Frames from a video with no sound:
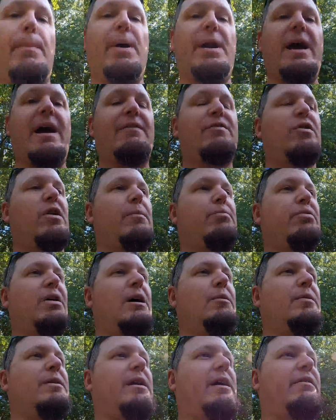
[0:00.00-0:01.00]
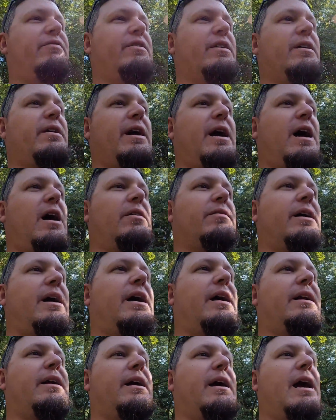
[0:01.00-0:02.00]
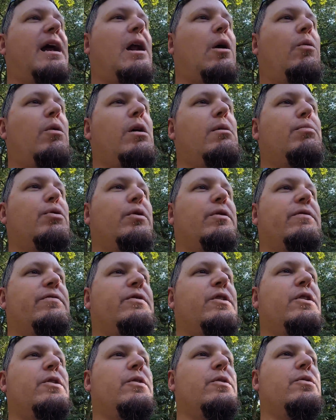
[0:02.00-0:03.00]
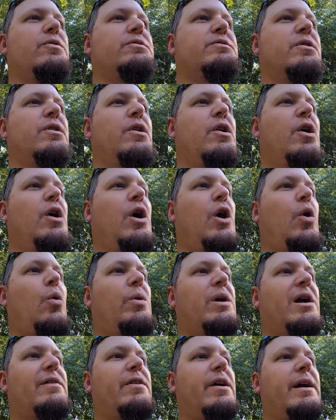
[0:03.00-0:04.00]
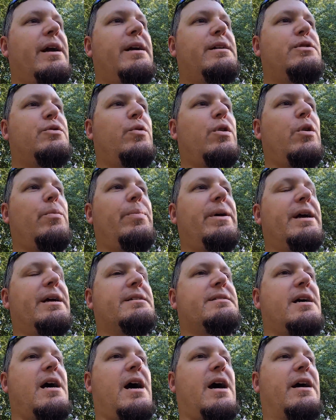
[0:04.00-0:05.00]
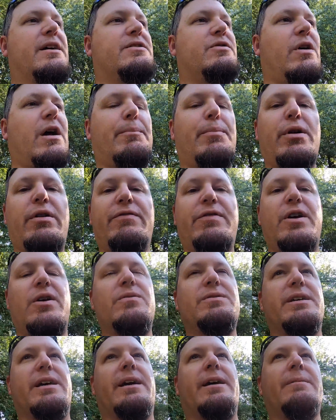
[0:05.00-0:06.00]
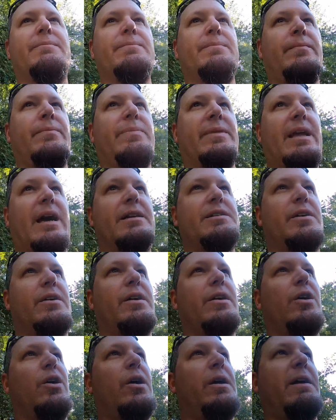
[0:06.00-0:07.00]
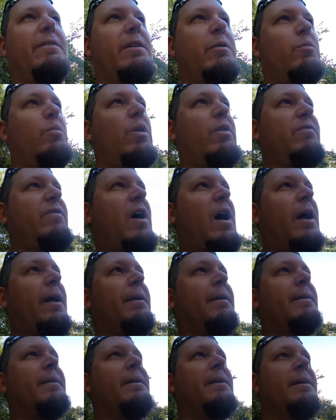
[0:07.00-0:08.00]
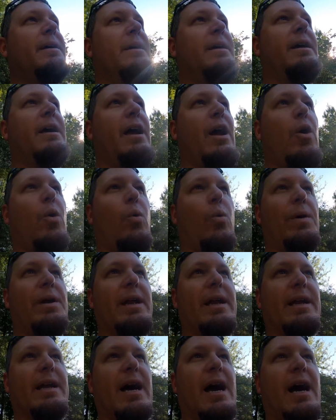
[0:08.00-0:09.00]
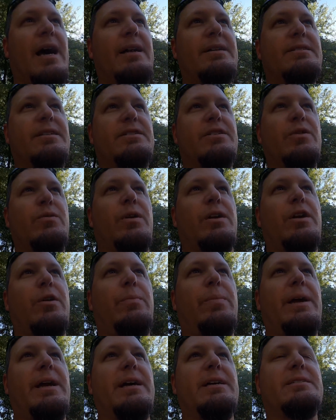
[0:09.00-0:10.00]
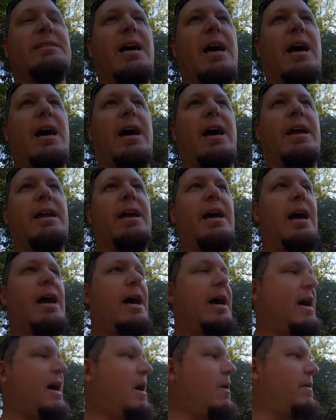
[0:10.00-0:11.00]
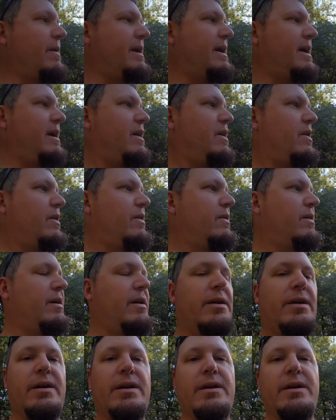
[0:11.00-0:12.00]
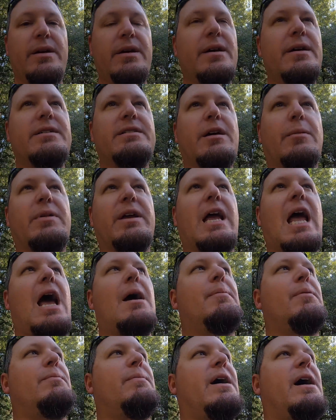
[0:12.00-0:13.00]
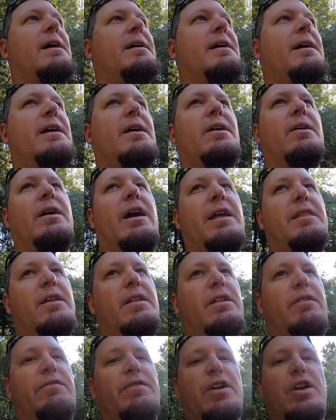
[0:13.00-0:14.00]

But after I played with it, I figured out that it only blew the fuse whenever it hit 200 PSI. So I'd put a fuse in, I'd turn it on, everything would work fine. When it got to 200 PSI, I would hear something happen back here, and then the